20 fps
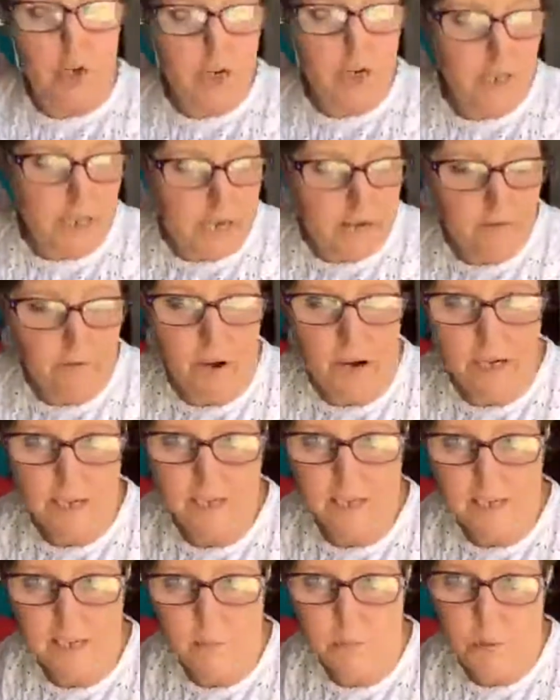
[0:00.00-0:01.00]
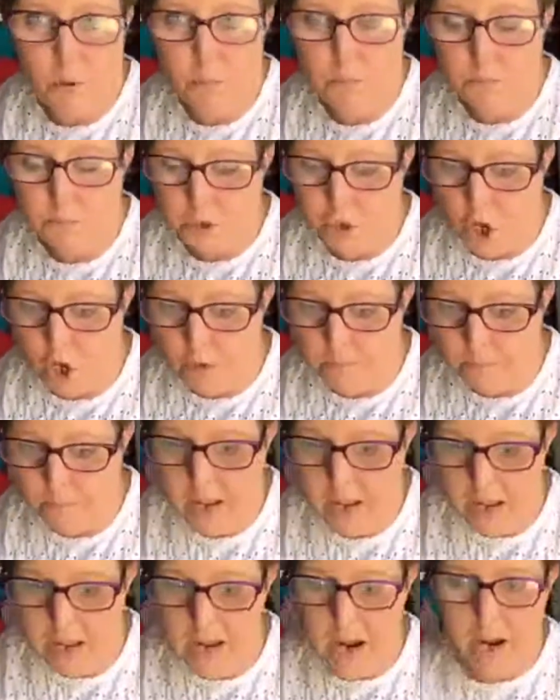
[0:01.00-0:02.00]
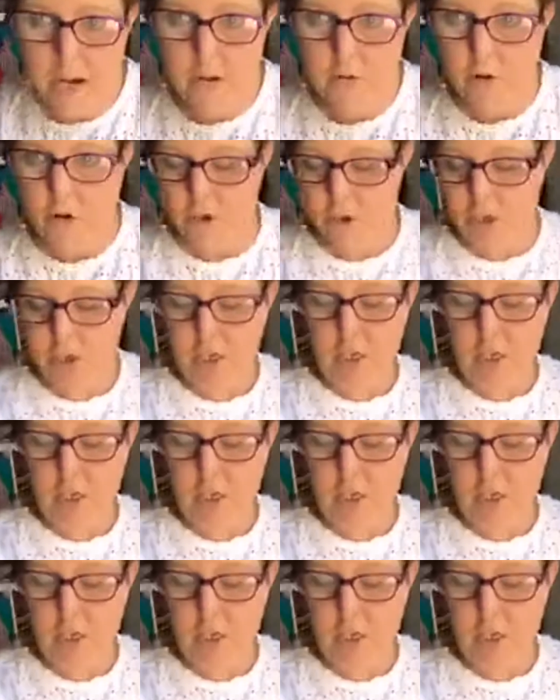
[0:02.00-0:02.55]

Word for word: and your Levi's and your pumps on and you've got your